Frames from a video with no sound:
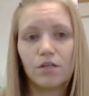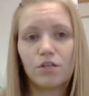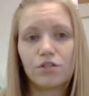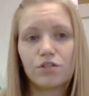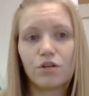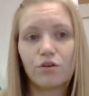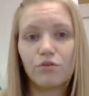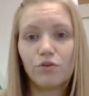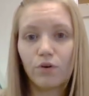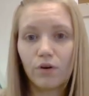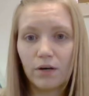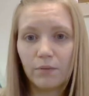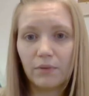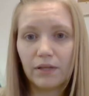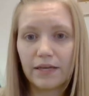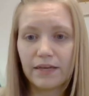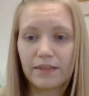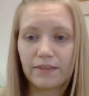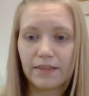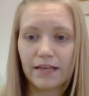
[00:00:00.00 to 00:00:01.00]
So
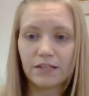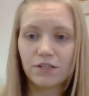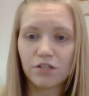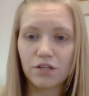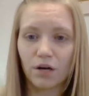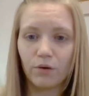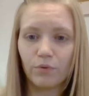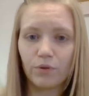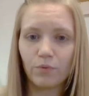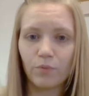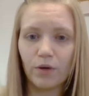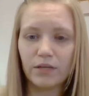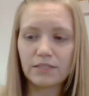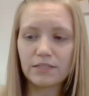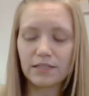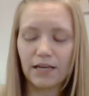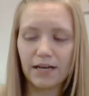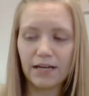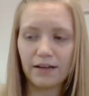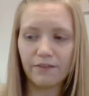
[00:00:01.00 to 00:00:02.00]
normally they'd start with one
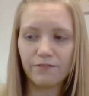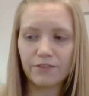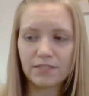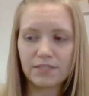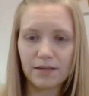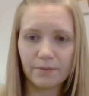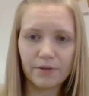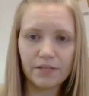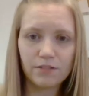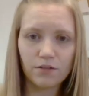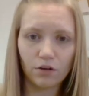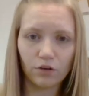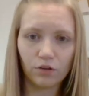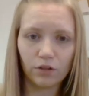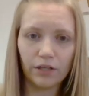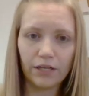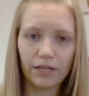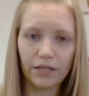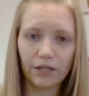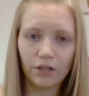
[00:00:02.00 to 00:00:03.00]
side of the
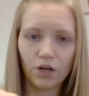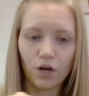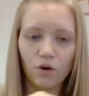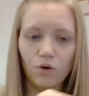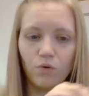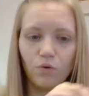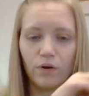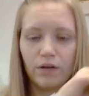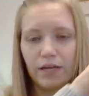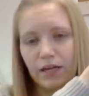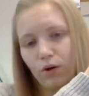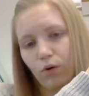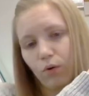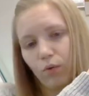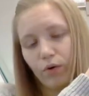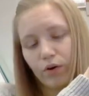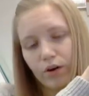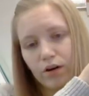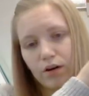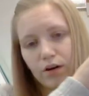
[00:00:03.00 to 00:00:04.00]
semicircle and go in
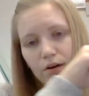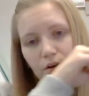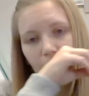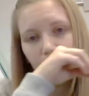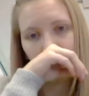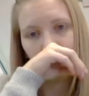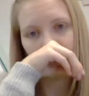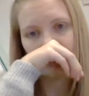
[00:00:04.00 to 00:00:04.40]
order